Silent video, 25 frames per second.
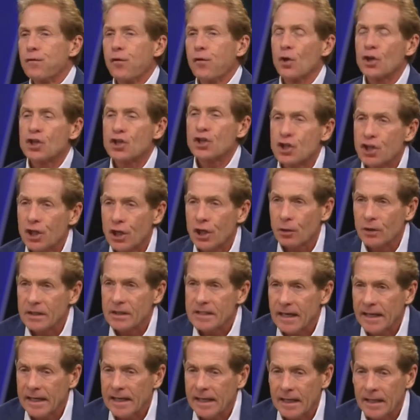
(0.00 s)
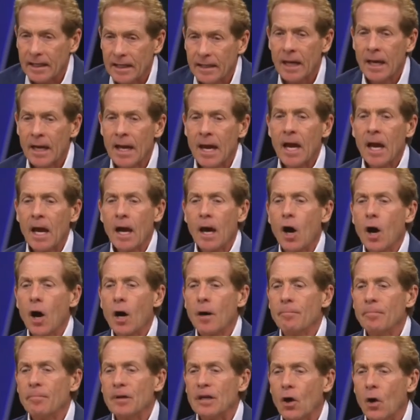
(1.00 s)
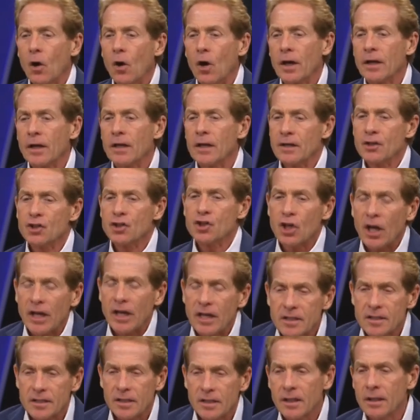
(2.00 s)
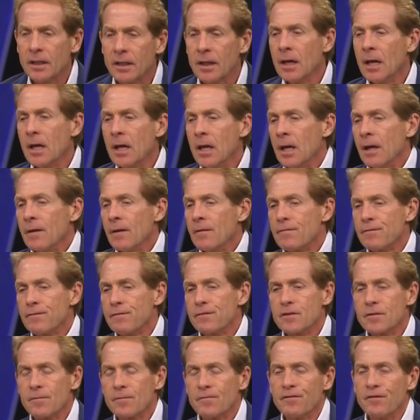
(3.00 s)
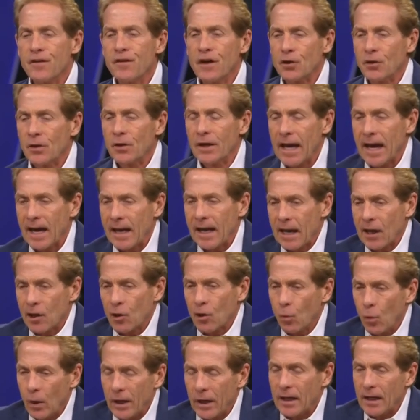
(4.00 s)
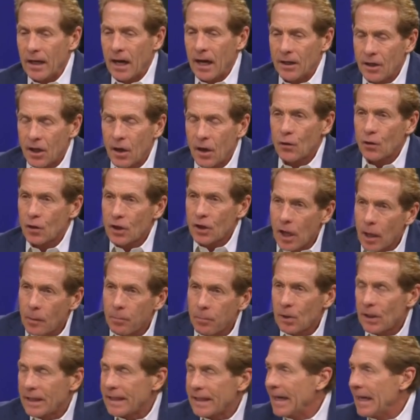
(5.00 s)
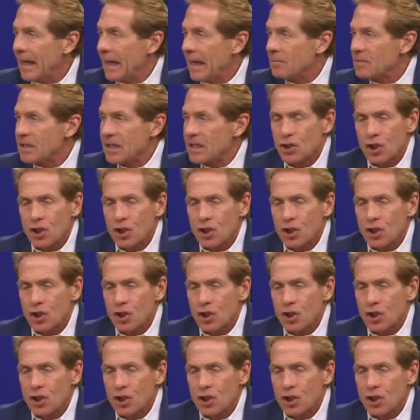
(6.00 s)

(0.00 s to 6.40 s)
force Jerry's hand beyond Jason figuring out how to win another couple of games.